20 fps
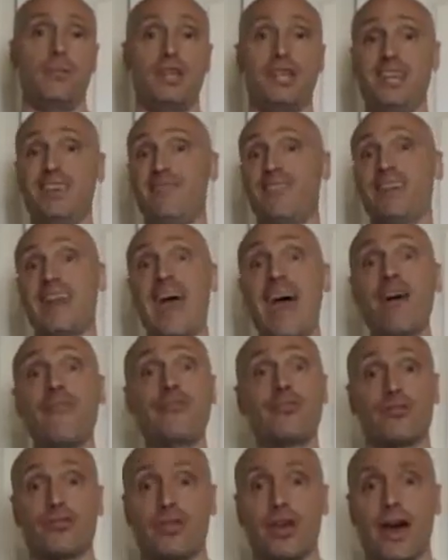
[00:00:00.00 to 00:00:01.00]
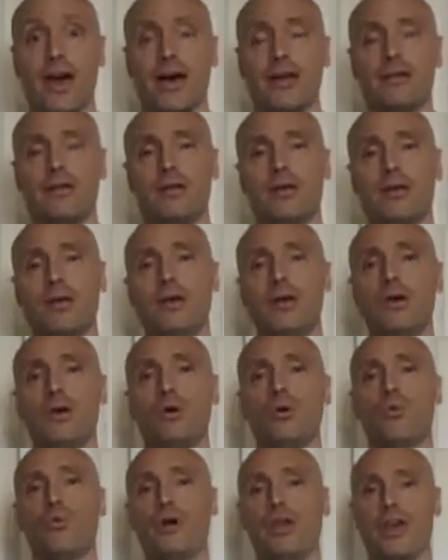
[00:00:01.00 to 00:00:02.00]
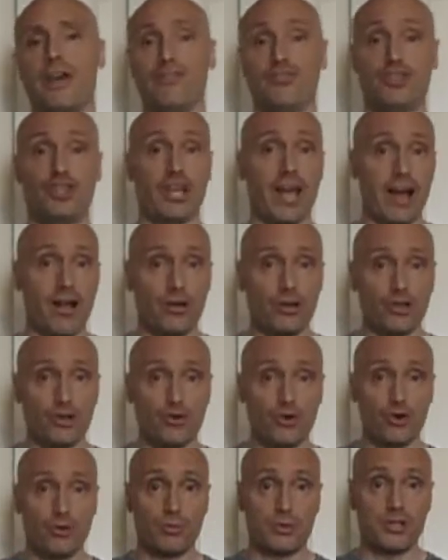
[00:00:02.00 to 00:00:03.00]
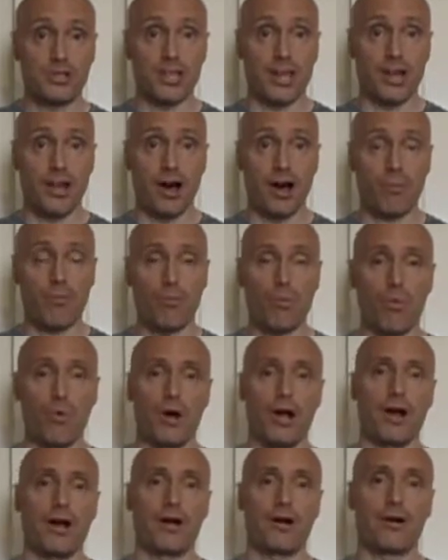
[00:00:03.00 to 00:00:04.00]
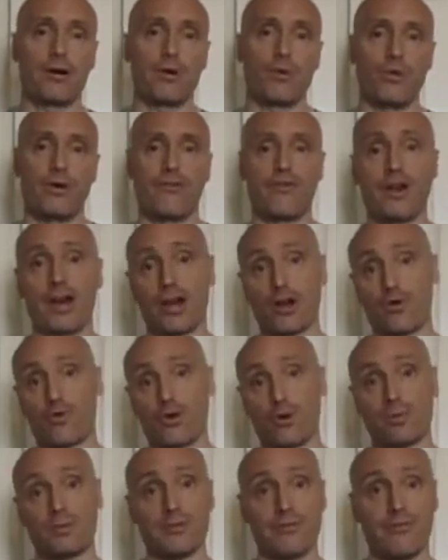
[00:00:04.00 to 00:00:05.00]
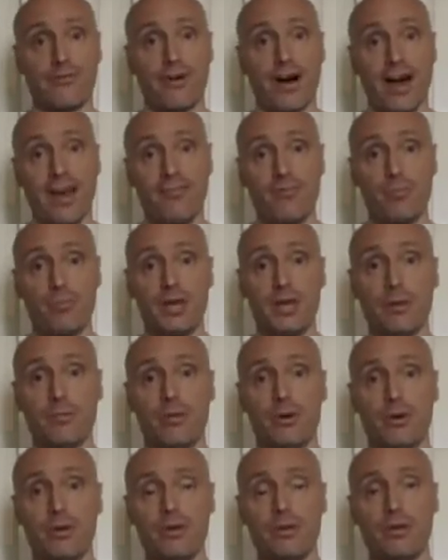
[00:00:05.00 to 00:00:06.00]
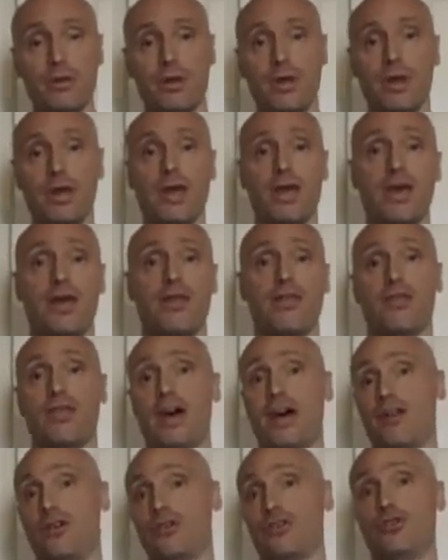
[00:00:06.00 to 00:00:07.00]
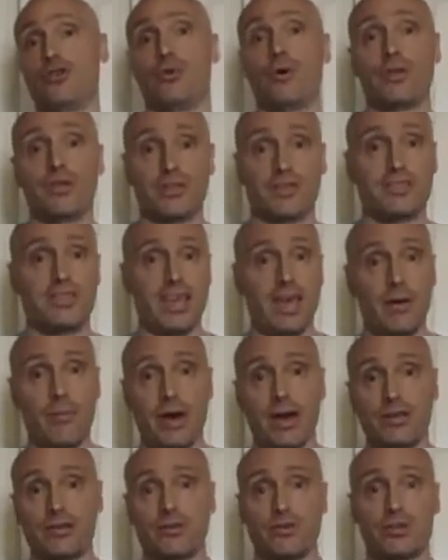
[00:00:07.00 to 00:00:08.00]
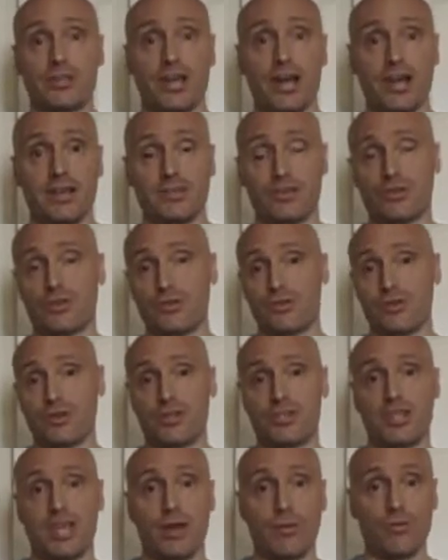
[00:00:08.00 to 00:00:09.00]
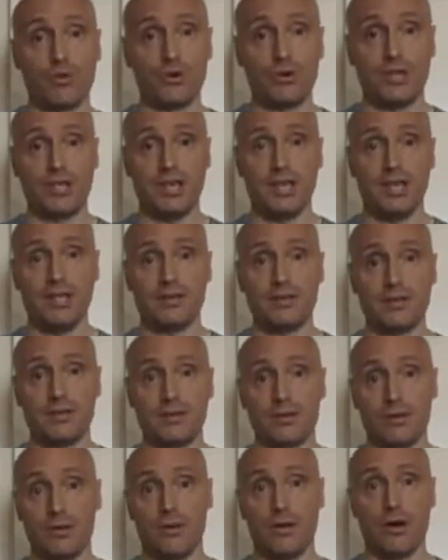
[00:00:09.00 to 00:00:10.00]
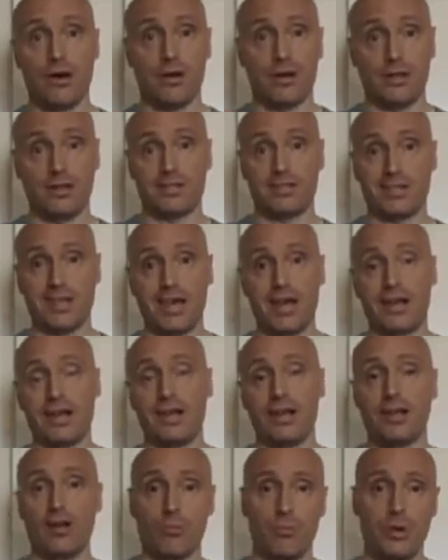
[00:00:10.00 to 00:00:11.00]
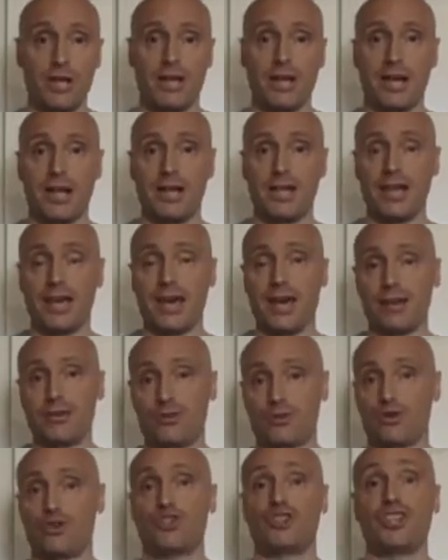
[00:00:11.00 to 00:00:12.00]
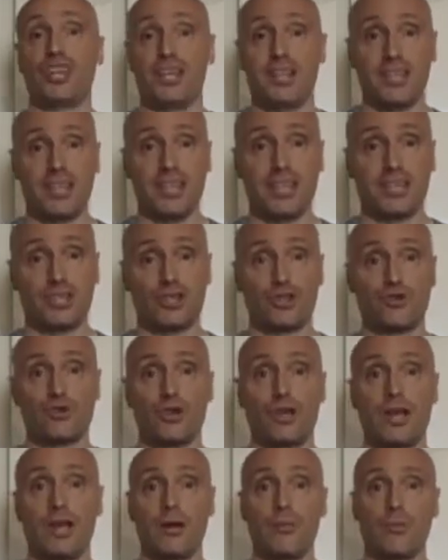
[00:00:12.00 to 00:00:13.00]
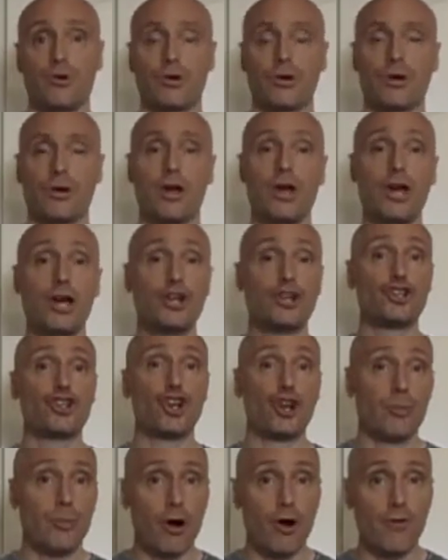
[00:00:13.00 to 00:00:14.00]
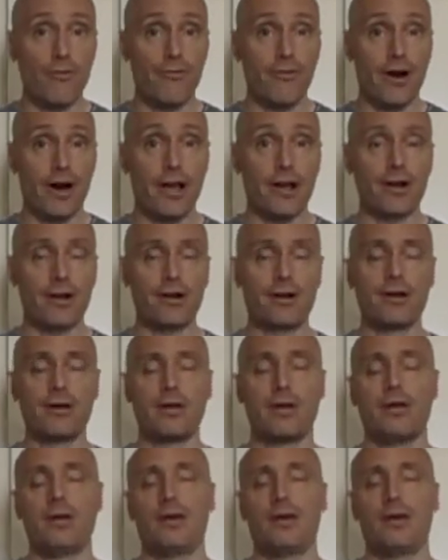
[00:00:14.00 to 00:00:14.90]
And even after that, we have challenge groups set up where we've got groups of 5 people that are doing the same exercises or the same routines, Insanity or P90X or Shailene Extreme or Turbo Fire.